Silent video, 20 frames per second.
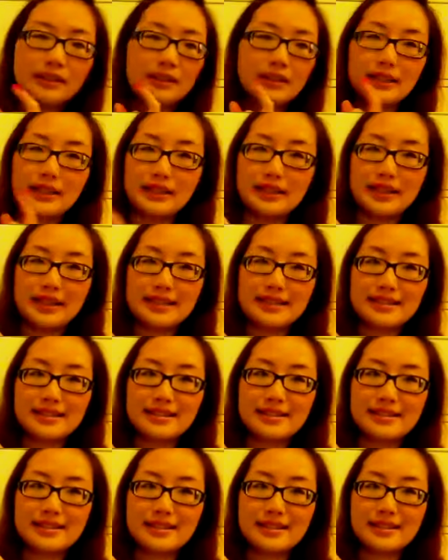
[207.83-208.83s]
in
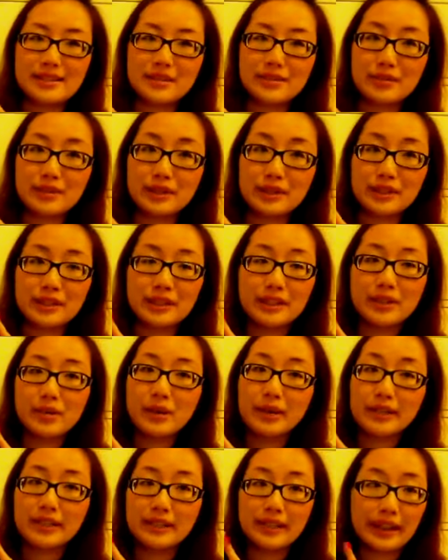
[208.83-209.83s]
essence it's a really
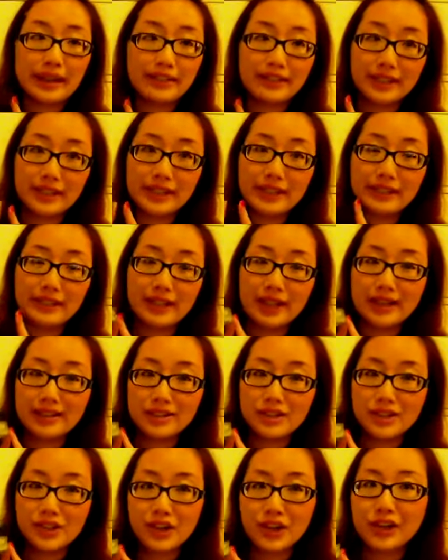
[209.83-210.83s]
quite a heavy
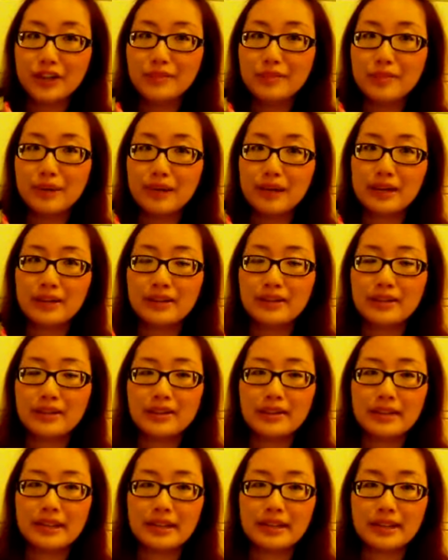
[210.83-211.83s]
glass jar, but I
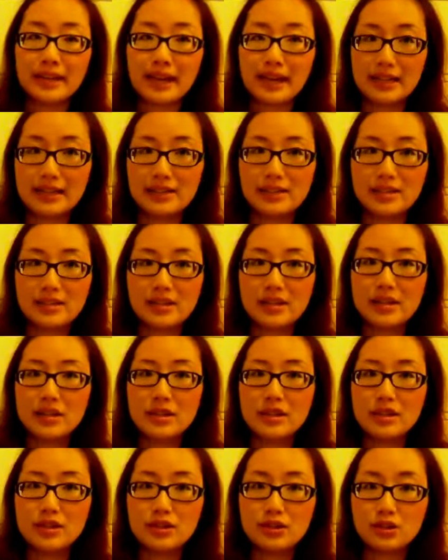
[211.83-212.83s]
think that it adds
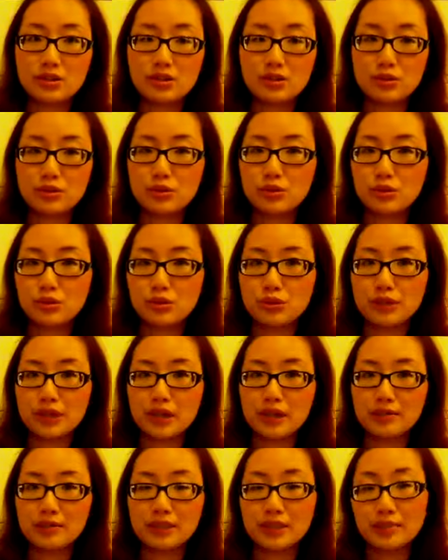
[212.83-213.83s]
to
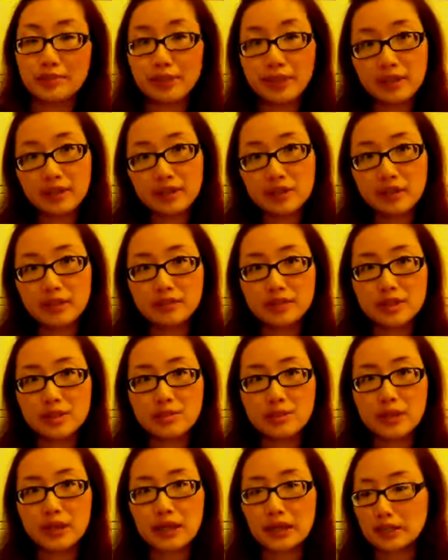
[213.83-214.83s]
the appeal of this
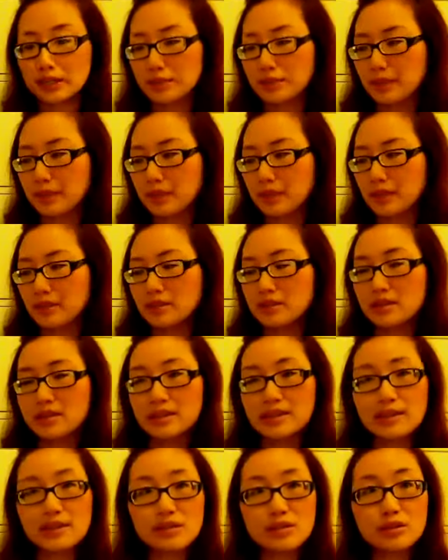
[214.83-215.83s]
product, because it
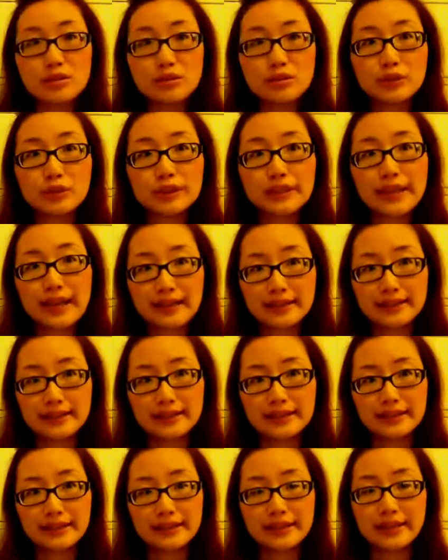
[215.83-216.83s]
does look really
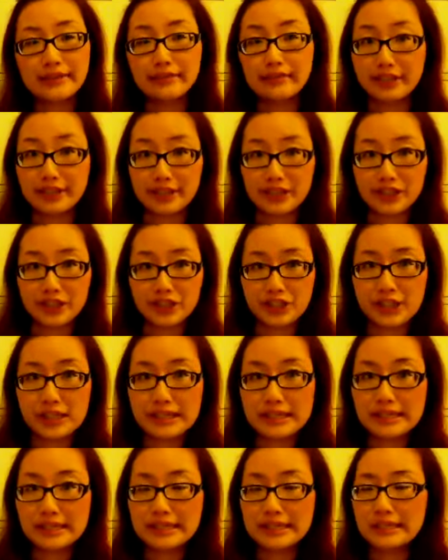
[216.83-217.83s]
elegant and very
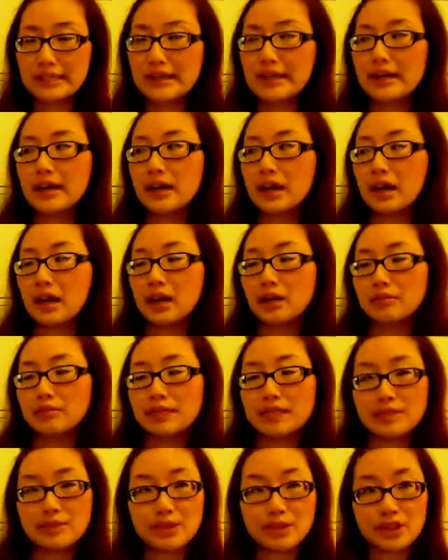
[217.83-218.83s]
chic,
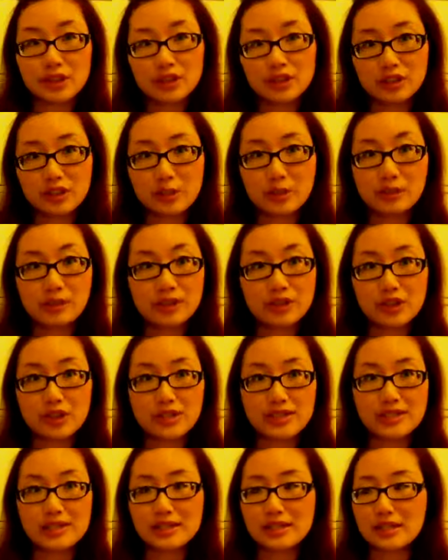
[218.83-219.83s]
especially on top of the
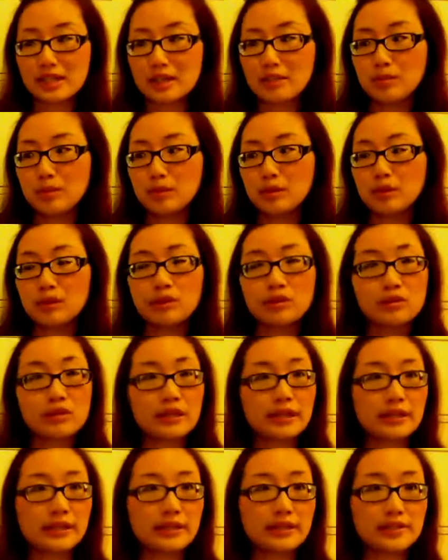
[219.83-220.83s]
dressing table. It looks
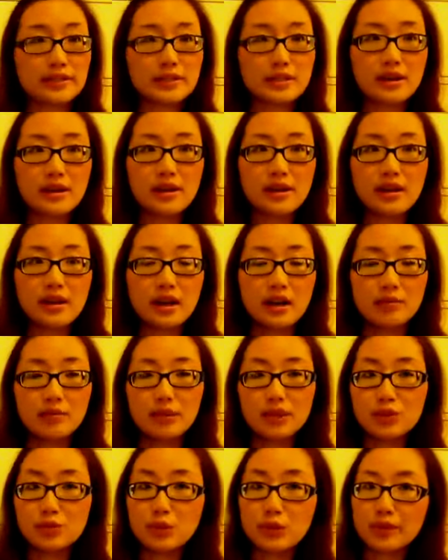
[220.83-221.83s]
like it's a
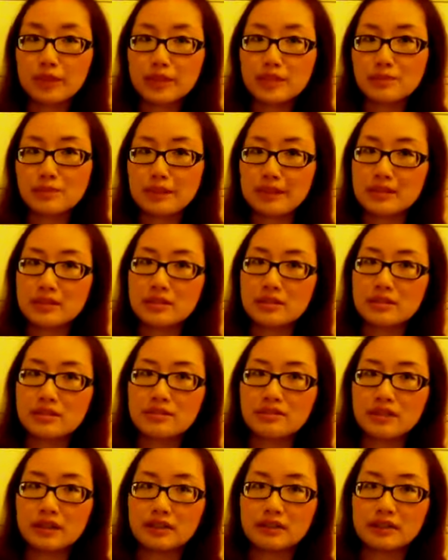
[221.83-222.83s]
much more expensive
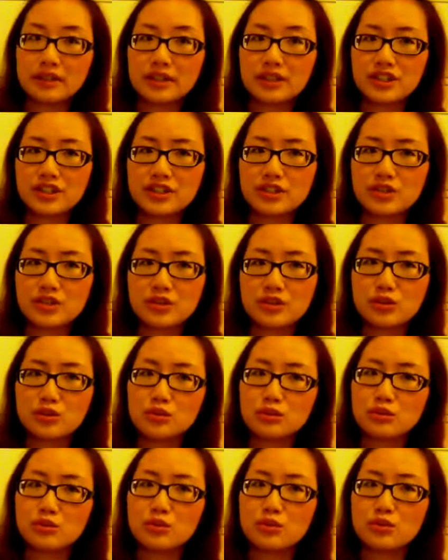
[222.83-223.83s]
foundation
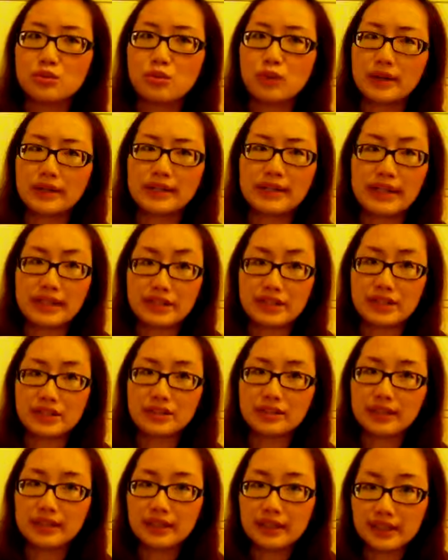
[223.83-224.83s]
to what it
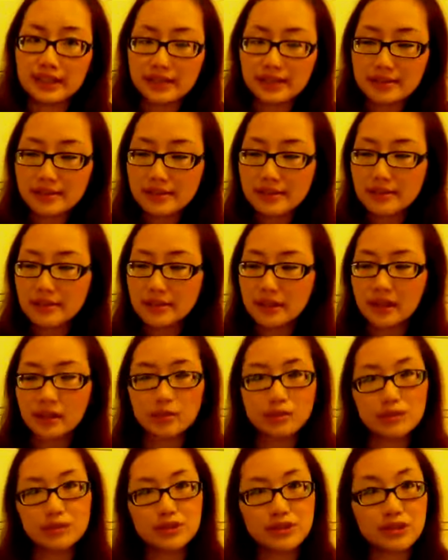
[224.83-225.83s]
actually is,
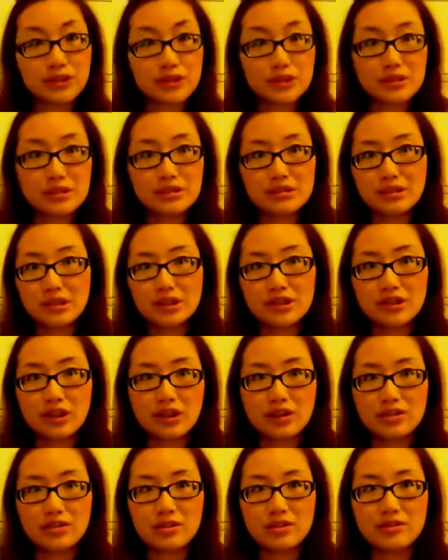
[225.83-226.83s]
which is a
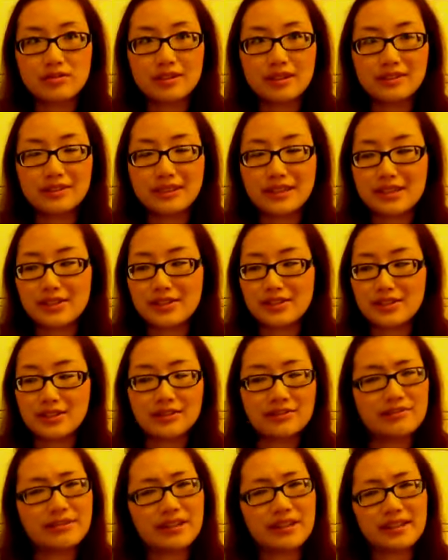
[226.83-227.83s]
drugstore
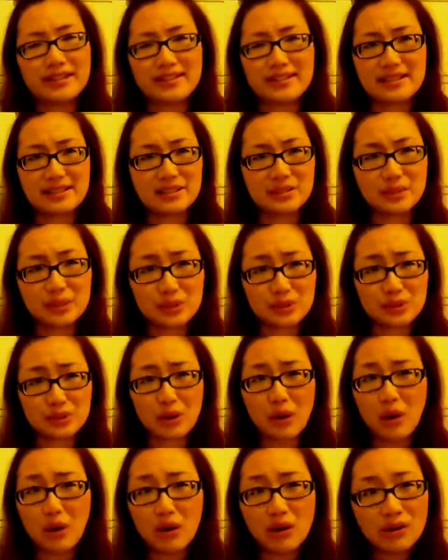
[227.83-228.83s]
foundation, very accessible to
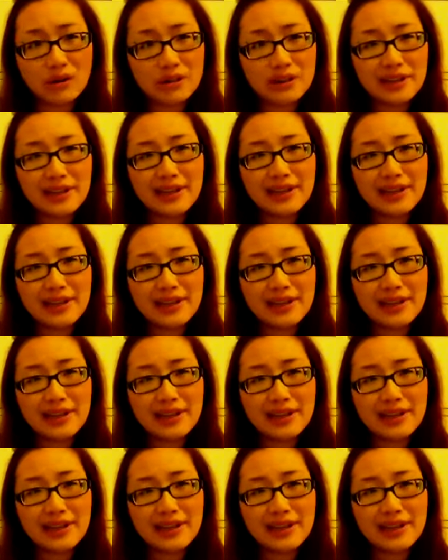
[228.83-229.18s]
all.